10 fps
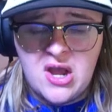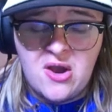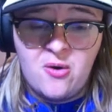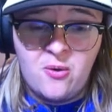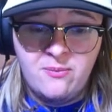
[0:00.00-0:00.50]

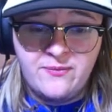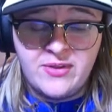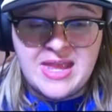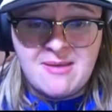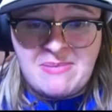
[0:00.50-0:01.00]

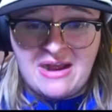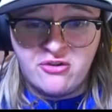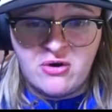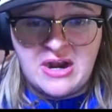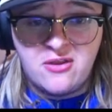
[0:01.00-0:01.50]
hopefully get
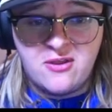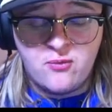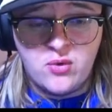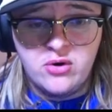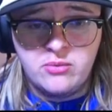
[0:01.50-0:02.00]
Bowser out of
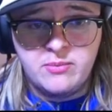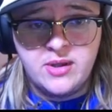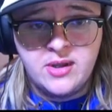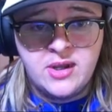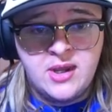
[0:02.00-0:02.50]
this room,